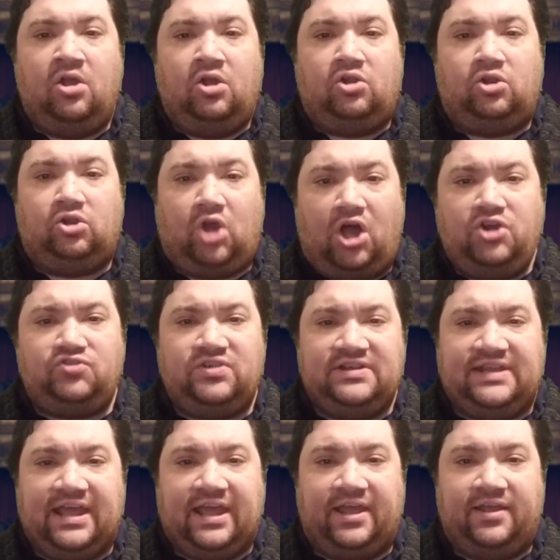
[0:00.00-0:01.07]
Laundry
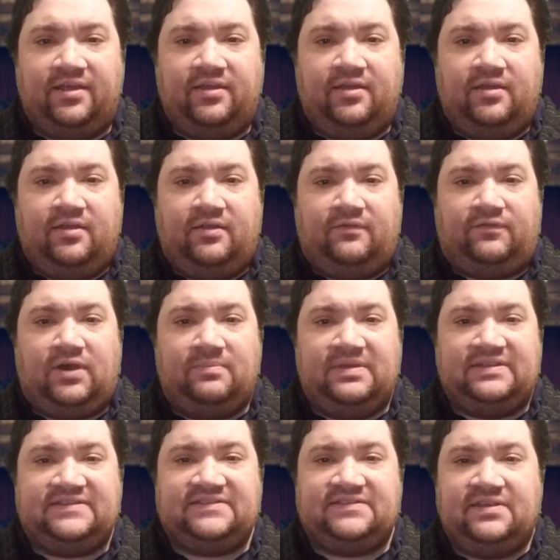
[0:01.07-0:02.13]
Day, from
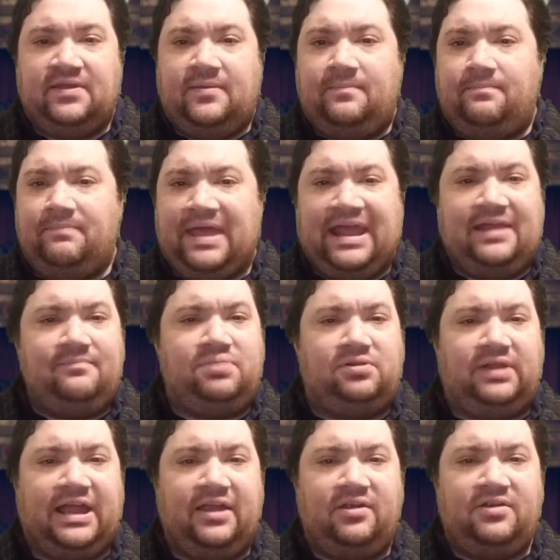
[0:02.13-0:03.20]
its main
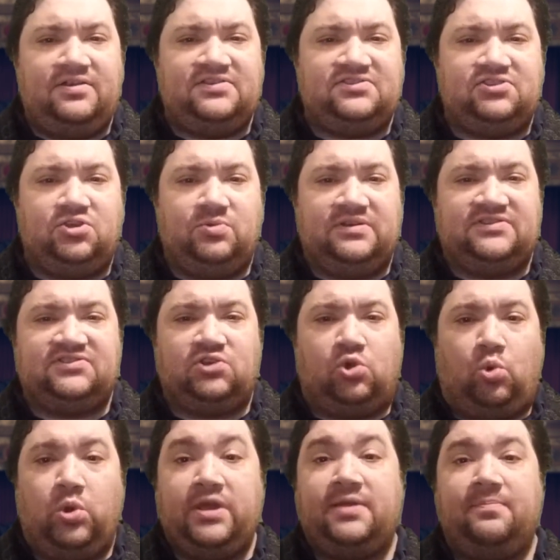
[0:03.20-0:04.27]
players to its
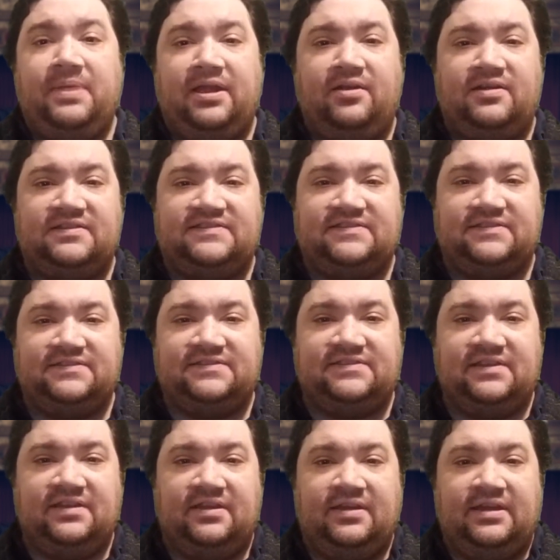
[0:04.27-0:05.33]
quick appearances,
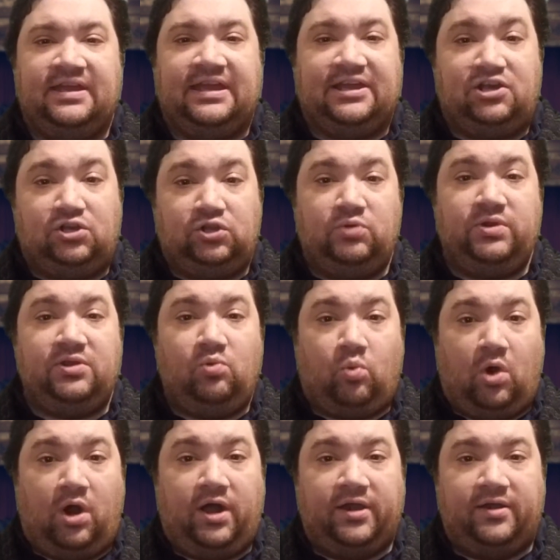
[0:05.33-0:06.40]
including
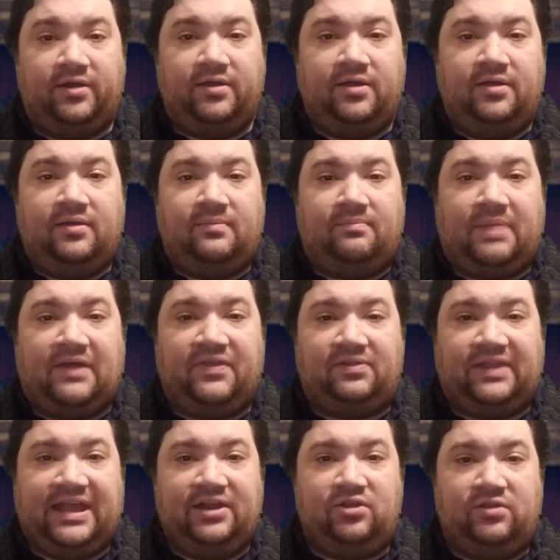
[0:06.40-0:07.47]
one by the
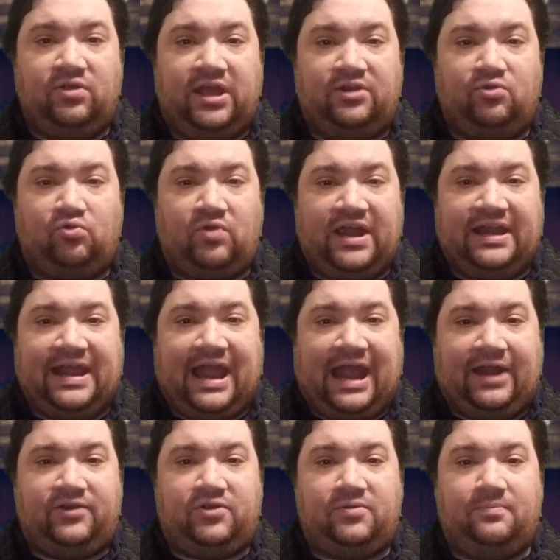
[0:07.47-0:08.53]
late and great
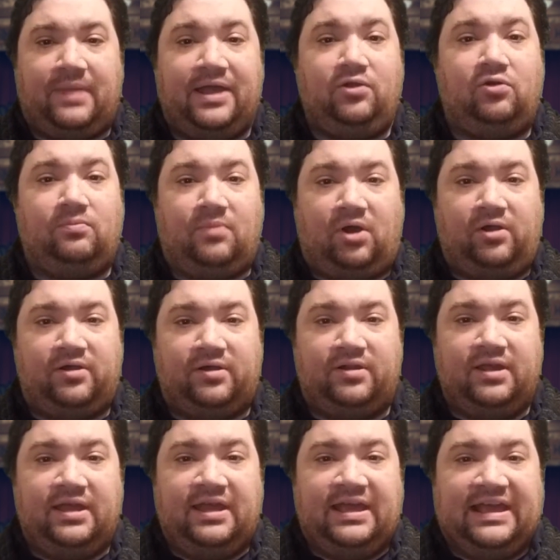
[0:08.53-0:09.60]
actor Michael Martin
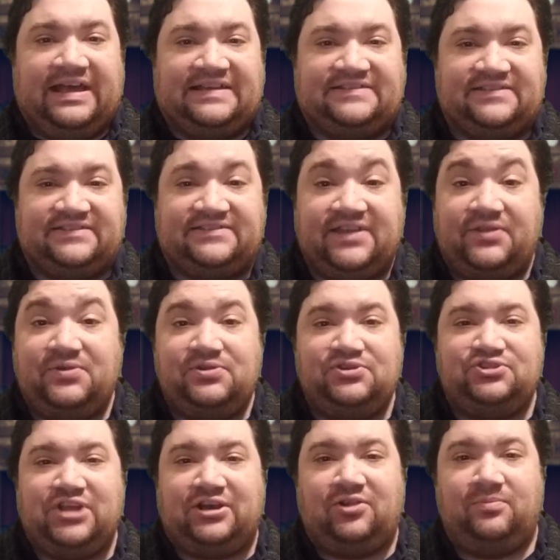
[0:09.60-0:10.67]
as a Southern
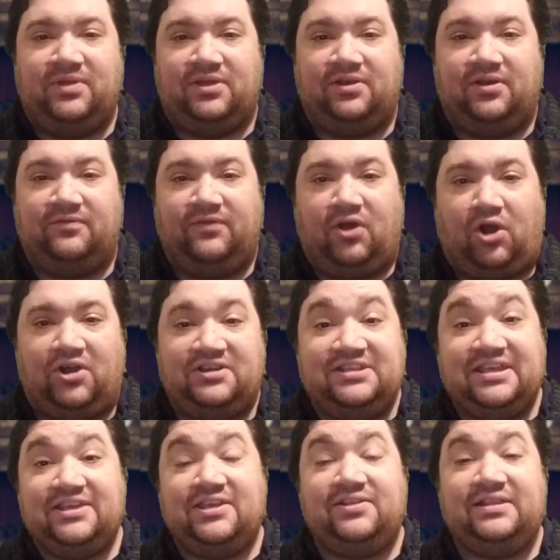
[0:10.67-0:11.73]
gentleman of
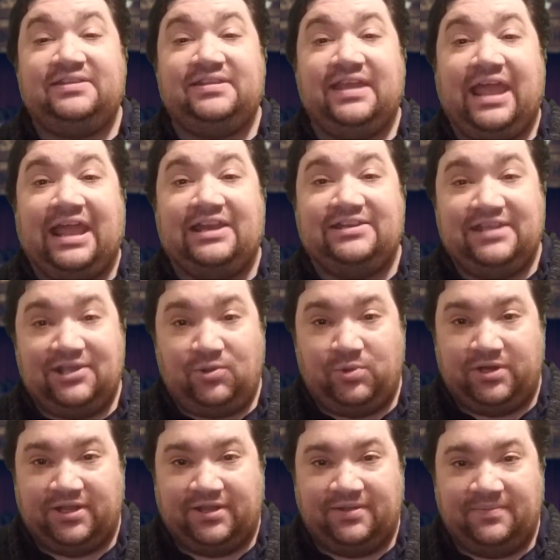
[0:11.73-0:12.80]
articulate
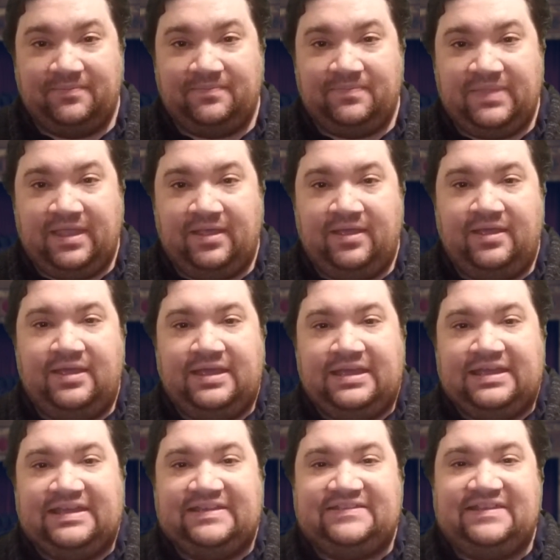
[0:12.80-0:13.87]
antiquity,
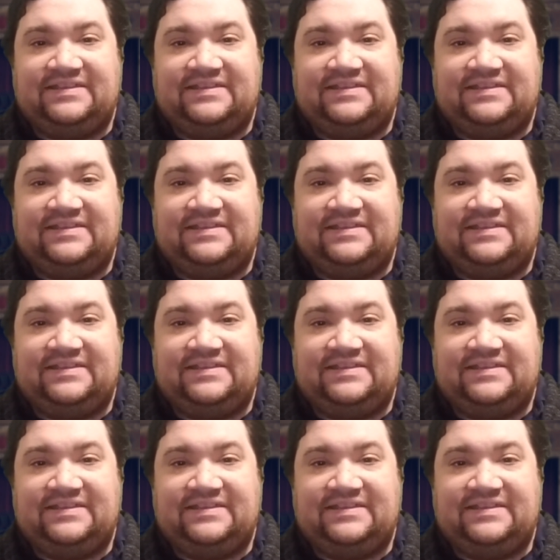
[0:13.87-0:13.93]
is a